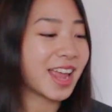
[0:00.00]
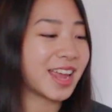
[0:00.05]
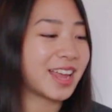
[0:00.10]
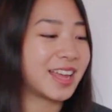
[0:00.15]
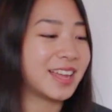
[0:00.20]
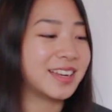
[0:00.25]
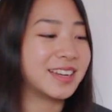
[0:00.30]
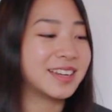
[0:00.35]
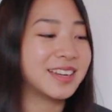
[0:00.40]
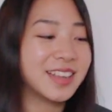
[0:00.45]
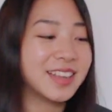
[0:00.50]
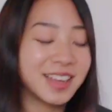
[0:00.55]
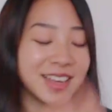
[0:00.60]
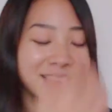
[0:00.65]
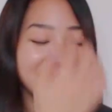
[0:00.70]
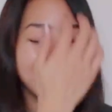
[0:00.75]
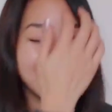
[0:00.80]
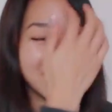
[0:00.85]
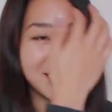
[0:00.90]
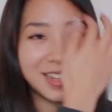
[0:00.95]
and
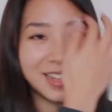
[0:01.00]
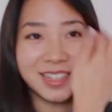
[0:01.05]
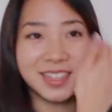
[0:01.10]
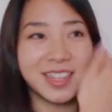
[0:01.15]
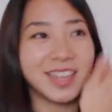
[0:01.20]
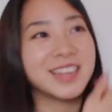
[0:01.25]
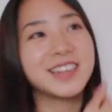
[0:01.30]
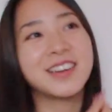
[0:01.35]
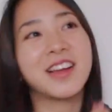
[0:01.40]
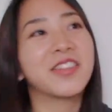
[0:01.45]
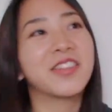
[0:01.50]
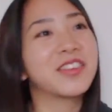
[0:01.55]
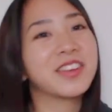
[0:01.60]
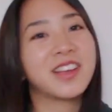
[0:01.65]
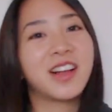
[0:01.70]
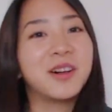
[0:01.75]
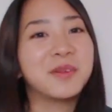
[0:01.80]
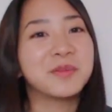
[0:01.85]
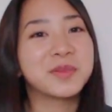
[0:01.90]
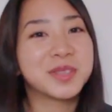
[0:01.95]
like nothing
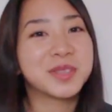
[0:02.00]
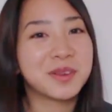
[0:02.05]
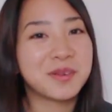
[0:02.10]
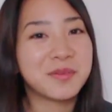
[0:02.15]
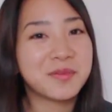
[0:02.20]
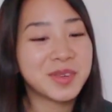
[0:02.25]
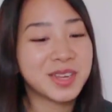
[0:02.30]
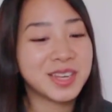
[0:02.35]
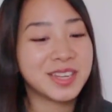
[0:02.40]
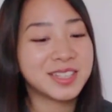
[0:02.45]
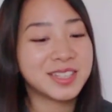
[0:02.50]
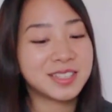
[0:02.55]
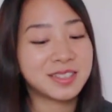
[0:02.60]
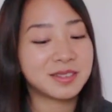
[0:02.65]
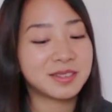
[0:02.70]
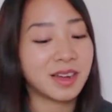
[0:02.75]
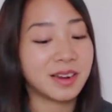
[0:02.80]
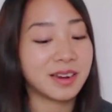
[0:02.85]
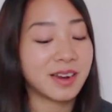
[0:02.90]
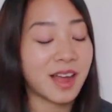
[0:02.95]
helps him. He's
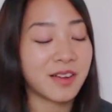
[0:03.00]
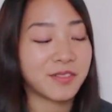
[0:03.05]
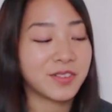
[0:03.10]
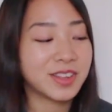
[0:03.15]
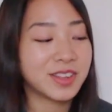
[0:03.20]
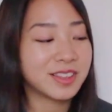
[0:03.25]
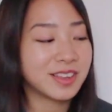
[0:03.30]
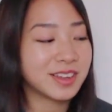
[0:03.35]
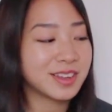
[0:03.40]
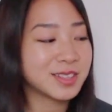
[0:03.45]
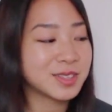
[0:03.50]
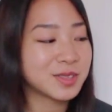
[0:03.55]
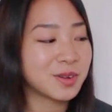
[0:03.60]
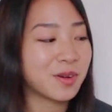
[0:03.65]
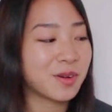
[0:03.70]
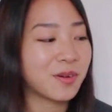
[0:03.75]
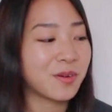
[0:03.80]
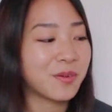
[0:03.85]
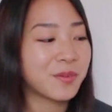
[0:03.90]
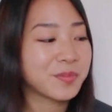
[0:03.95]
done everything.
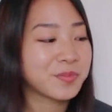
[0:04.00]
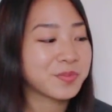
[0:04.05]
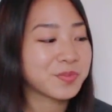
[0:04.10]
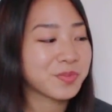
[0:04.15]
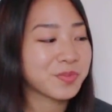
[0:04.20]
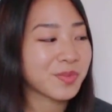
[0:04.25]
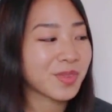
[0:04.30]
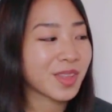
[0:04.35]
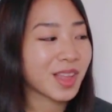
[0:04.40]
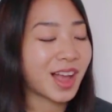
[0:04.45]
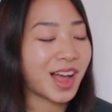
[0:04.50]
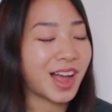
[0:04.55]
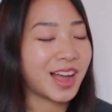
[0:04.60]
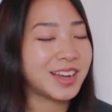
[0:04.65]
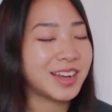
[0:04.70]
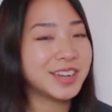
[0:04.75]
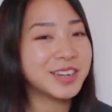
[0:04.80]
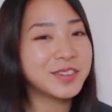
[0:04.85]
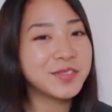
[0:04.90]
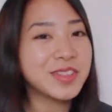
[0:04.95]
So I
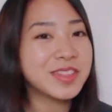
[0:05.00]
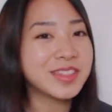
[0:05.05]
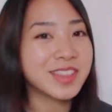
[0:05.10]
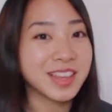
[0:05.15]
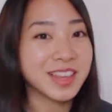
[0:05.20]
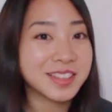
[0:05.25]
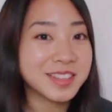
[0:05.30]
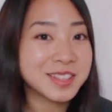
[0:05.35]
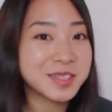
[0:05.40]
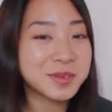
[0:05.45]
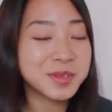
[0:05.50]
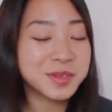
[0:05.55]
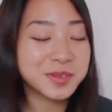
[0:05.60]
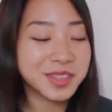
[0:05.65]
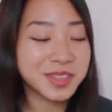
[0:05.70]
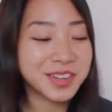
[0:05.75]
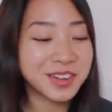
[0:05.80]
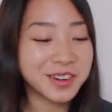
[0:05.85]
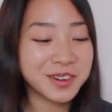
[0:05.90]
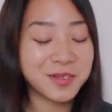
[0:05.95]
didn't even think this was
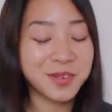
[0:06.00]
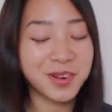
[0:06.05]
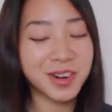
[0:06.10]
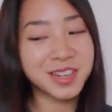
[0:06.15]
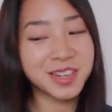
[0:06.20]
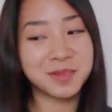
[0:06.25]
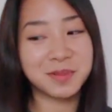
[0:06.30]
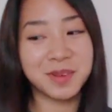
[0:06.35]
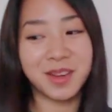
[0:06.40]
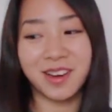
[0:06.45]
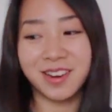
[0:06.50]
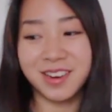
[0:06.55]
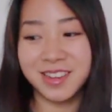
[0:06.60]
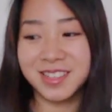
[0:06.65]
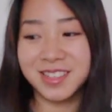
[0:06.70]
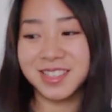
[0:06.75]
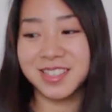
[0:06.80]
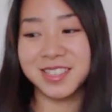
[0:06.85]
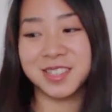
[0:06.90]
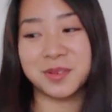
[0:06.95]
really gonna work, to be
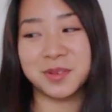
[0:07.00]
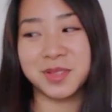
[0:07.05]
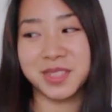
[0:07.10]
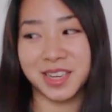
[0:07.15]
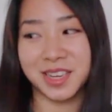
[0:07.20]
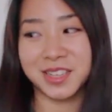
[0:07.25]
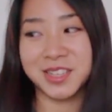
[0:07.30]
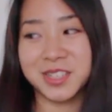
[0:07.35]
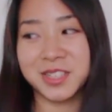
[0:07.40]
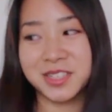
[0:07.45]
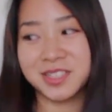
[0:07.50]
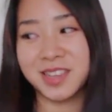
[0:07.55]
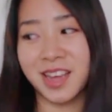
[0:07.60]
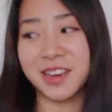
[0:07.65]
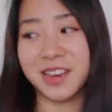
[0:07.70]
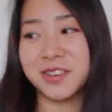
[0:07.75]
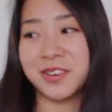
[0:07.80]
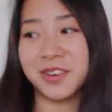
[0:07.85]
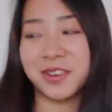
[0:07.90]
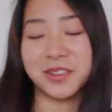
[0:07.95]
honest, because it was like a
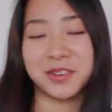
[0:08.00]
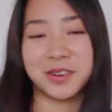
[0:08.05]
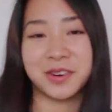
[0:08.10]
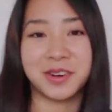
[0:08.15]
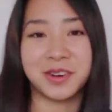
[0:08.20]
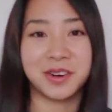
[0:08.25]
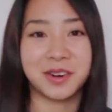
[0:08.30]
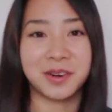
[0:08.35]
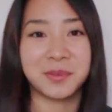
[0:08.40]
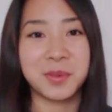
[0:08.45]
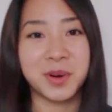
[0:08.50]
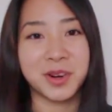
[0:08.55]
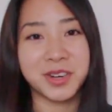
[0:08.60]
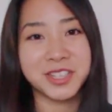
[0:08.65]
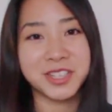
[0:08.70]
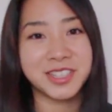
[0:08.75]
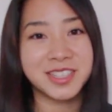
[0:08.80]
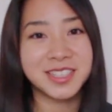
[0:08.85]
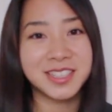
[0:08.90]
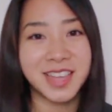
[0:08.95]
$10
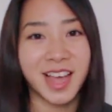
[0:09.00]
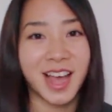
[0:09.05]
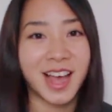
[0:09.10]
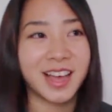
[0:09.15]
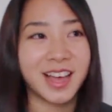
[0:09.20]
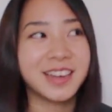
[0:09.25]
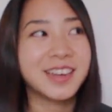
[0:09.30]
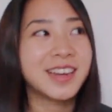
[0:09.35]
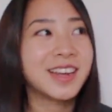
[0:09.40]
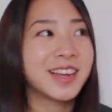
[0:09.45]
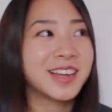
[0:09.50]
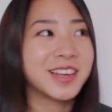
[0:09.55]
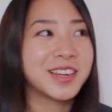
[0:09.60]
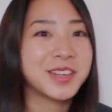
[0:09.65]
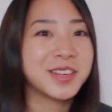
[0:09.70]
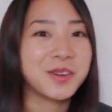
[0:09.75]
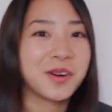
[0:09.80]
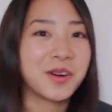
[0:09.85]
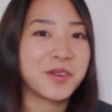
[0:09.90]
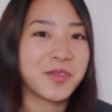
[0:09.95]
purchase at
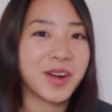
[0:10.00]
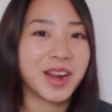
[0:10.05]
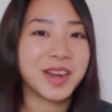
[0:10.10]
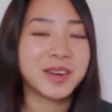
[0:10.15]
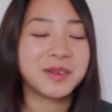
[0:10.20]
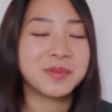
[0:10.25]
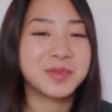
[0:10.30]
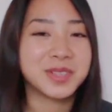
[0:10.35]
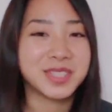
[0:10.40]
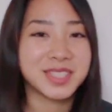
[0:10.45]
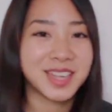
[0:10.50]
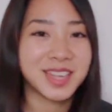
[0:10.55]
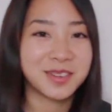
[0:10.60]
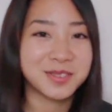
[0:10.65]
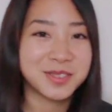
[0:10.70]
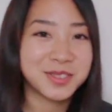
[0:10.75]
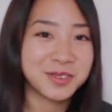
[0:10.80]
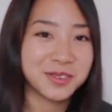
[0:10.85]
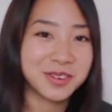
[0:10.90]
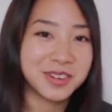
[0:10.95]
a random discount
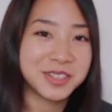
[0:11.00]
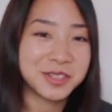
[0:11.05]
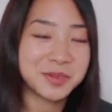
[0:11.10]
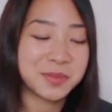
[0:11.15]
store in